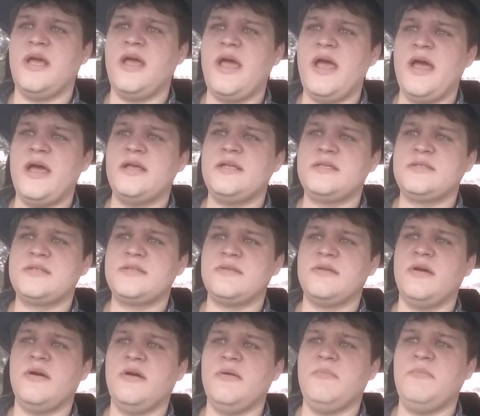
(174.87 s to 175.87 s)
as
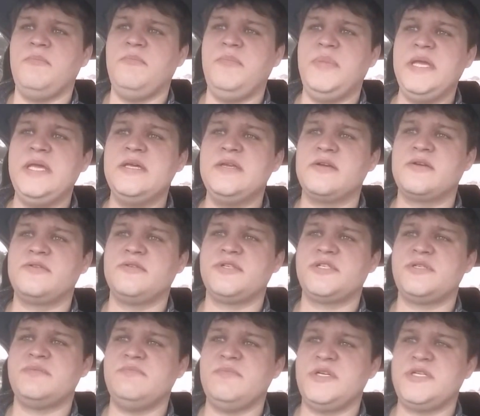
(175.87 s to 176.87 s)
being a
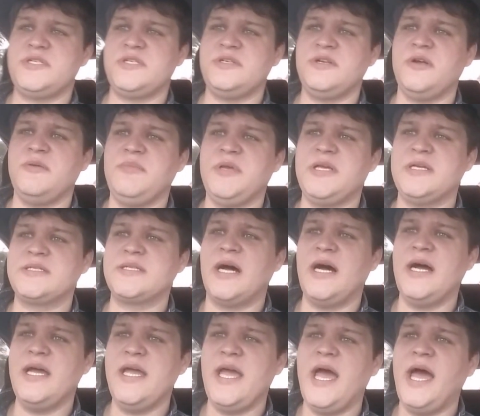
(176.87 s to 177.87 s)
Christian missionary because
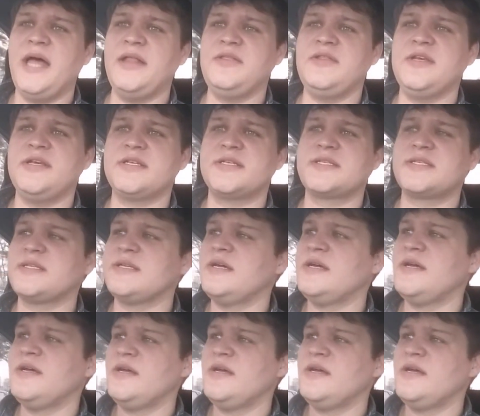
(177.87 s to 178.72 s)
I had this